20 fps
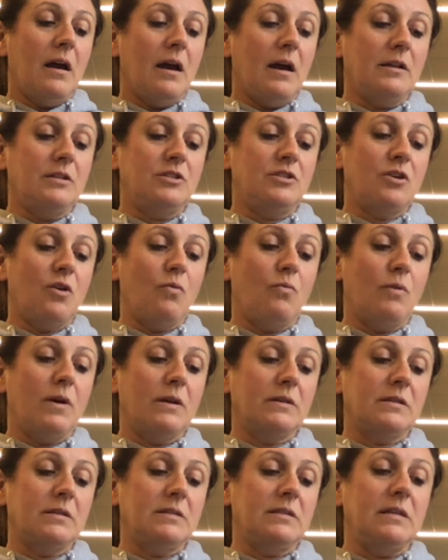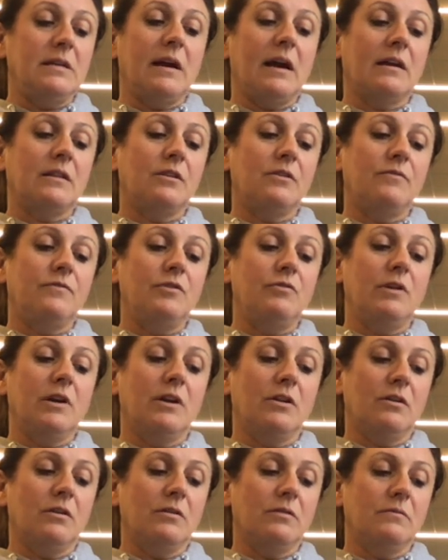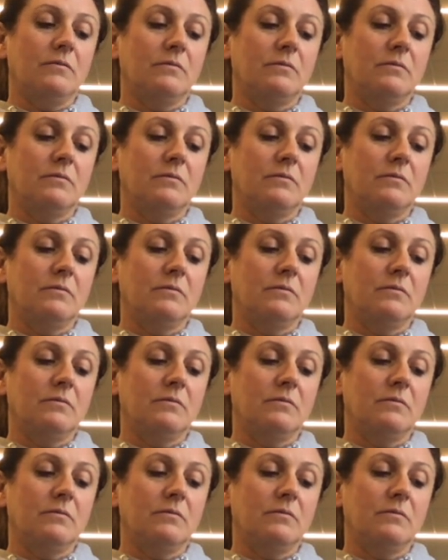I don't want to see either of you get hurt.